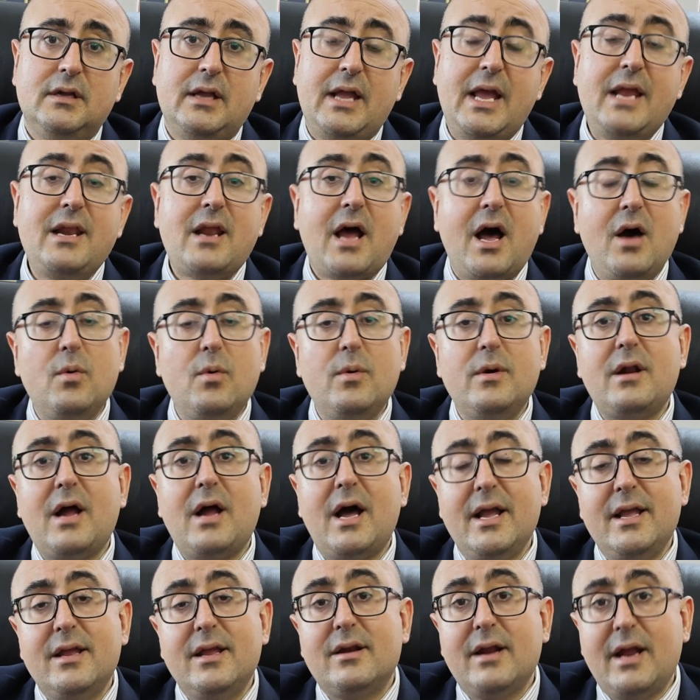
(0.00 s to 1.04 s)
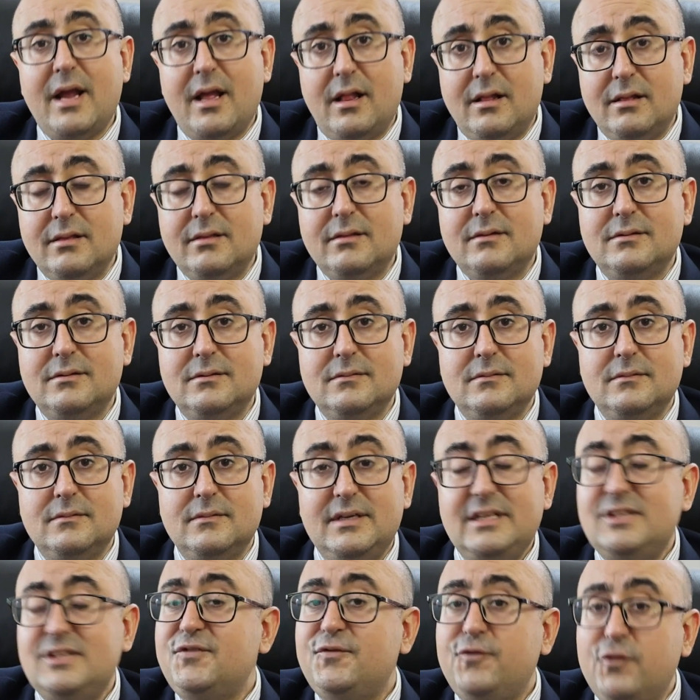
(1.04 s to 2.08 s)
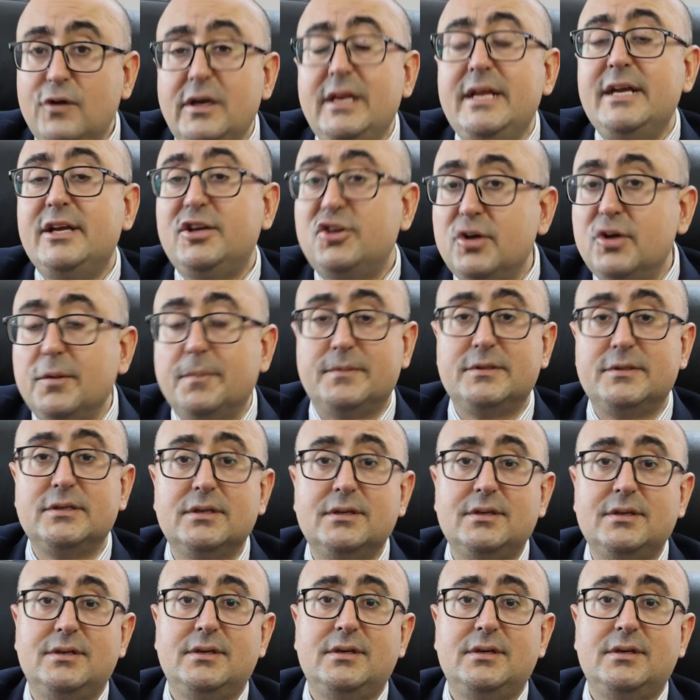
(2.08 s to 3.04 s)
And our higher health is fully equipped